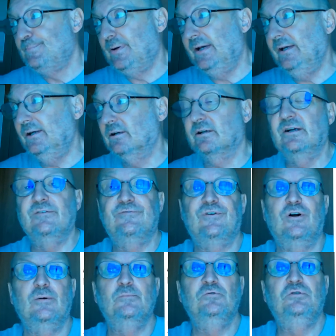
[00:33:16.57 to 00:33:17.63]
Peter
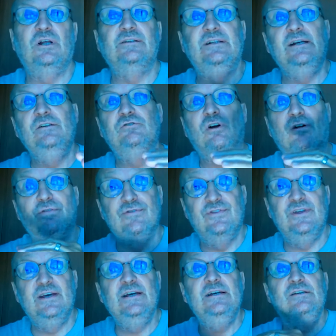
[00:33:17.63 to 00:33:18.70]
confirms that these are
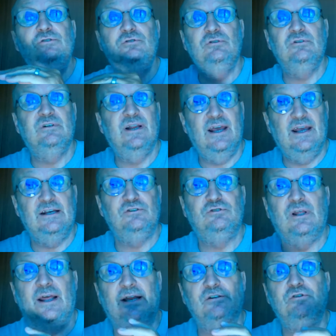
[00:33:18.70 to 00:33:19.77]
these
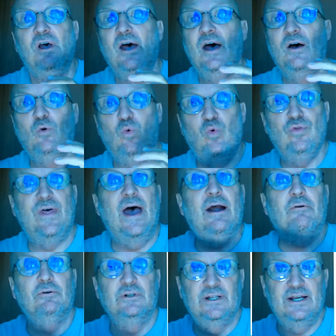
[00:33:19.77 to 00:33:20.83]
days. That is,
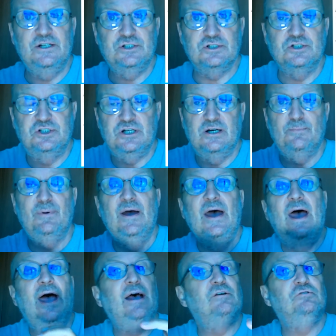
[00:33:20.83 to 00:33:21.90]
that relationship
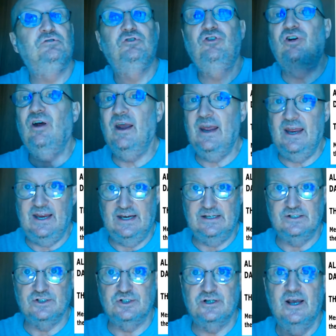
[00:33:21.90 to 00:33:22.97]
has
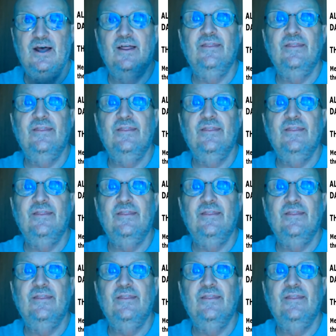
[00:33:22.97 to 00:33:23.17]
changed.